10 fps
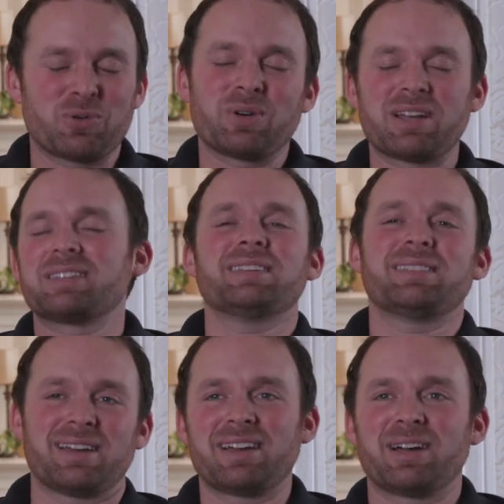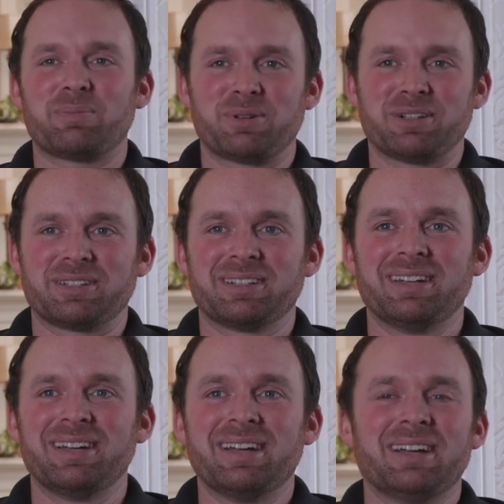when I see that
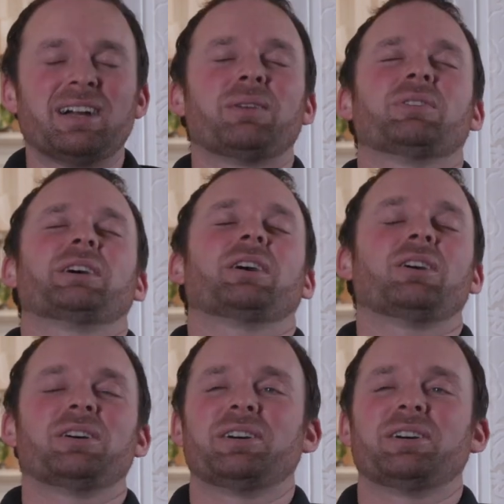happening, I'm like,